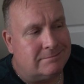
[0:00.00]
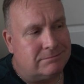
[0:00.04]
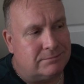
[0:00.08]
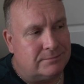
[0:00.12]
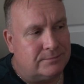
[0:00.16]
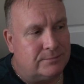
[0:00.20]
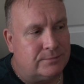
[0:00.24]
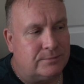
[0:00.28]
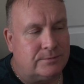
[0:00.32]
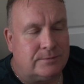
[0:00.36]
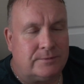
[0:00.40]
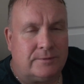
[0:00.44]
I
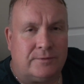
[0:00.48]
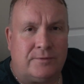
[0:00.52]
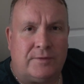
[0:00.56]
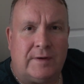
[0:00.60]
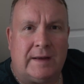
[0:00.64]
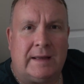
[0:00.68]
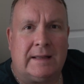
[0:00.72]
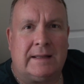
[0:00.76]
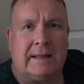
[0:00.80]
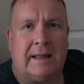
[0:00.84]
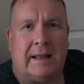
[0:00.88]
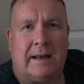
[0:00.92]

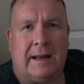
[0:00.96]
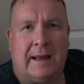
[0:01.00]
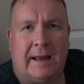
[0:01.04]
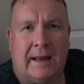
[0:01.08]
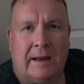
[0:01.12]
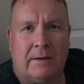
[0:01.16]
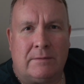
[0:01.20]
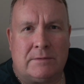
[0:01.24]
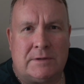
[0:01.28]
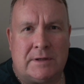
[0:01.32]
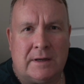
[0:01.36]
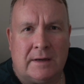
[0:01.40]
figured that
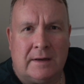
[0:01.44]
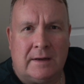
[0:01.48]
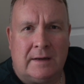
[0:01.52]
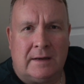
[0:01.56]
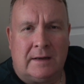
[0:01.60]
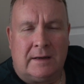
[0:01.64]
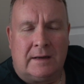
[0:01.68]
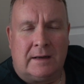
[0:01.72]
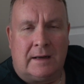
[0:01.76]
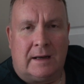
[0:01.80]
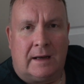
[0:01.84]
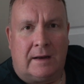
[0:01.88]
out
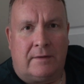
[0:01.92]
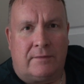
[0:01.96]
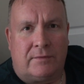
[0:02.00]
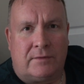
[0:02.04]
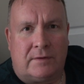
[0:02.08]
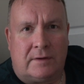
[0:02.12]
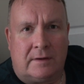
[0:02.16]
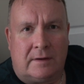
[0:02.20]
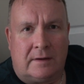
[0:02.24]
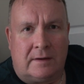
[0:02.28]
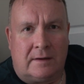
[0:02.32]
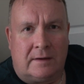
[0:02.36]

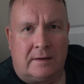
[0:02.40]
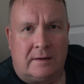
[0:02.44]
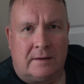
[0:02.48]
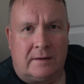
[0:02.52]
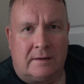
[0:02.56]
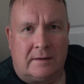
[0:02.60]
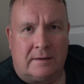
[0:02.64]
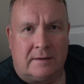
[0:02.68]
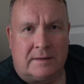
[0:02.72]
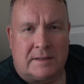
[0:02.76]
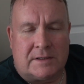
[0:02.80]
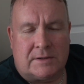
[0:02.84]

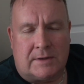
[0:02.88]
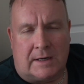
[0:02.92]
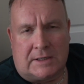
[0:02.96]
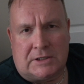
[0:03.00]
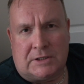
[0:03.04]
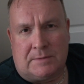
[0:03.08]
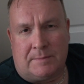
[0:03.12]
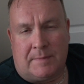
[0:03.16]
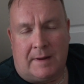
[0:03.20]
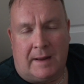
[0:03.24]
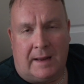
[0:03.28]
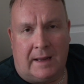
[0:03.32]
after
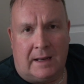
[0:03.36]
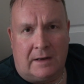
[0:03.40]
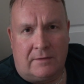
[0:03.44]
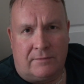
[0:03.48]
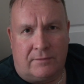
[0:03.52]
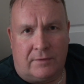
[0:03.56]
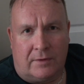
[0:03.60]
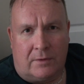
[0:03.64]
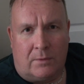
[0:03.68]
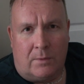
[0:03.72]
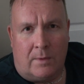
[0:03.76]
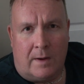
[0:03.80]
scratching my head
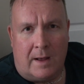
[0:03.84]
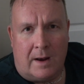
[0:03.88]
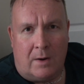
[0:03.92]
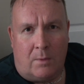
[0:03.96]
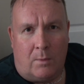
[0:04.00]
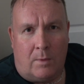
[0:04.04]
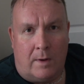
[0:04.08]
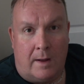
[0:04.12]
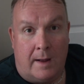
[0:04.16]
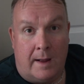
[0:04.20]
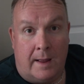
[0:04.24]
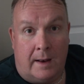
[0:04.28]
for quite a
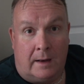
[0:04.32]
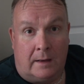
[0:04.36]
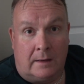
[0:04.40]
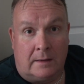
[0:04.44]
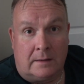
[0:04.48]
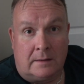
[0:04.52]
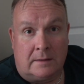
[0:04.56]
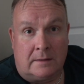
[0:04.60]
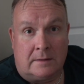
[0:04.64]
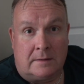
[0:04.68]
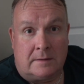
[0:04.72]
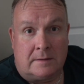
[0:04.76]
while
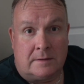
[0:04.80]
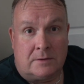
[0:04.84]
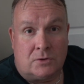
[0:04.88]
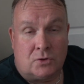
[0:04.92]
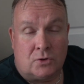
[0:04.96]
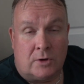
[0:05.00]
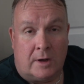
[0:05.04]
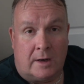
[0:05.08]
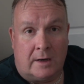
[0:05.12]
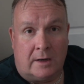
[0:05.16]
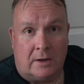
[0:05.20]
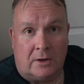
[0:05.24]
and
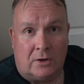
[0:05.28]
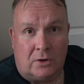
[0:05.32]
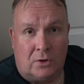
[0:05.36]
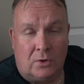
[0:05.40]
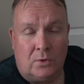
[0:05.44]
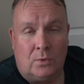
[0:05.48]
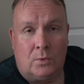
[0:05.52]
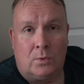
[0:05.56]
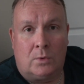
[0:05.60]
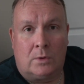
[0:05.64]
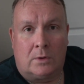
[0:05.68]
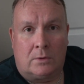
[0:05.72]
trying to
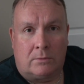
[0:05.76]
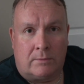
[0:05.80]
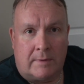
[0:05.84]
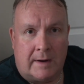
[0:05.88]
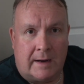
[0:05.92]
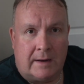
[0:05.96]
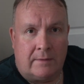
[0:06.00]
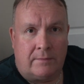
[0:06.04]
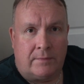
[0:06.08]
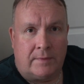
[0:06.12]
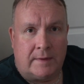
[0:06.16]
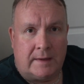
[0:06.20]
Google
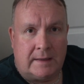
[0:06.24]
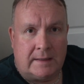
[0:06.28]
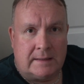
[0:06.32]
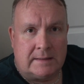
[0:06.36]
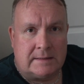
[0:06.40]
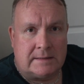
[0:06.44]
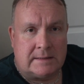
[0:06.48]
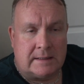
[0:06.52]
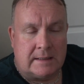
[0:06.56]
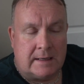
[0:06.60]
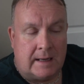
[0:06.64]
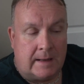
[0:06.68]
around the
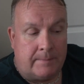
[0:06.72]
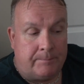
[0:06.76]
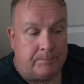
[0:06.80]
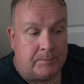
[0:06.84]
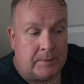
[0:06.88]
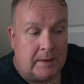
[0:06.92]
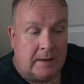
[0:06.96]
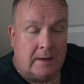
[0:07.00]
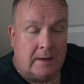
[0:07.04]
internet.